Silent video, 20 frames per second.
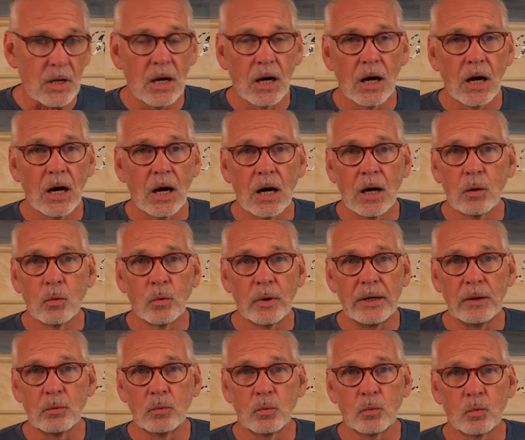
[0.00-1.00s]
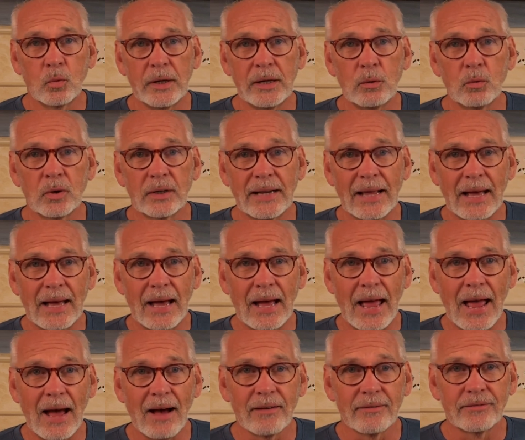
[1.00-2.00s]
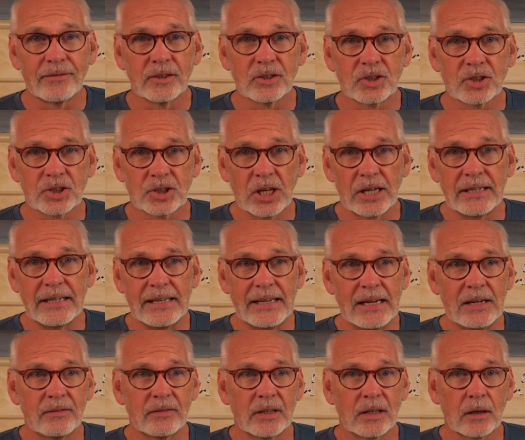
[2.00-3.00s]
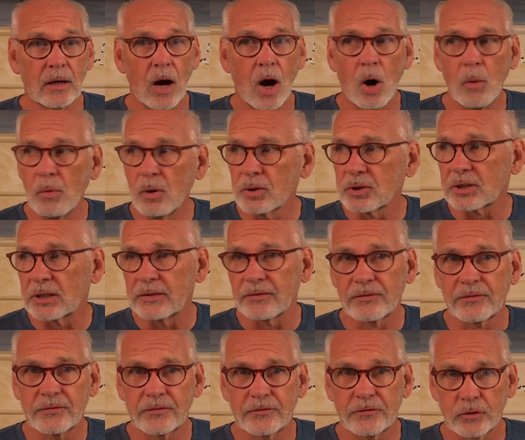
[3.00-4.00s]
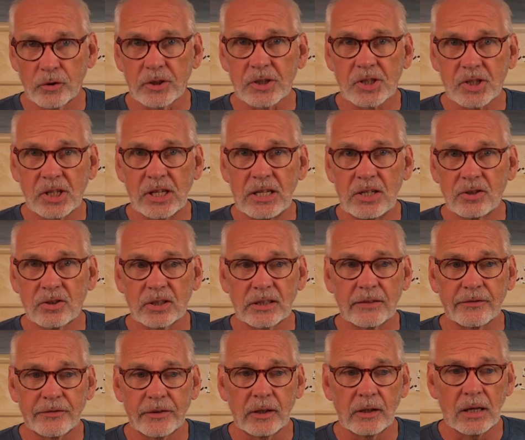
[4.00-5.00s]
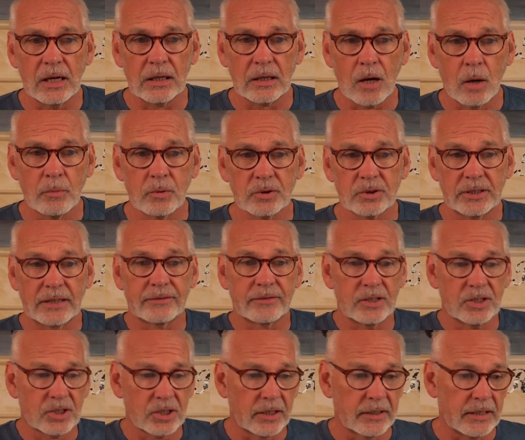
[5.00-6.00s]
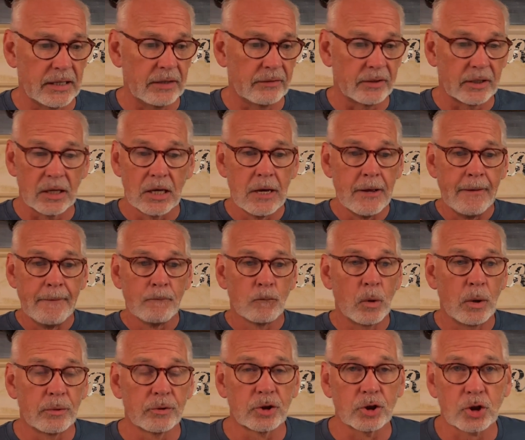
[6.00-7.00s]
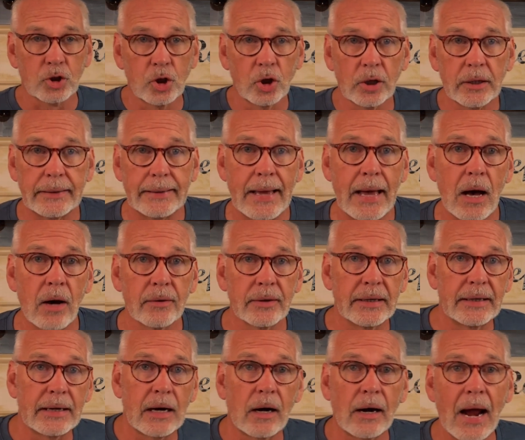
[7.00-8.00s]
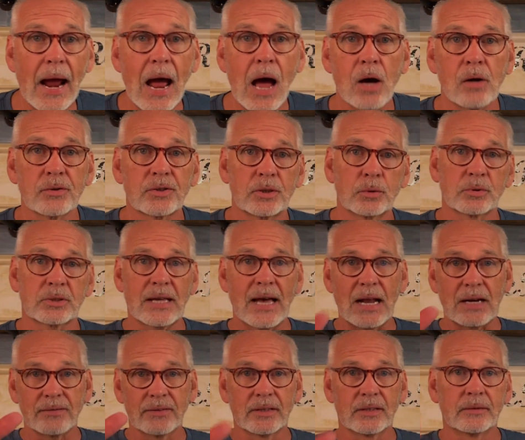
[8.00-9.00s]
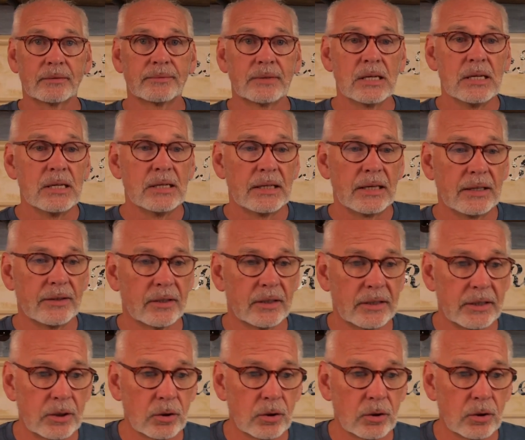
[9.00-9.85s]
we would have Sunday evening almost for a season. It felt like almost every Sunday evening, we were just cooking out in our house. It was kind of in the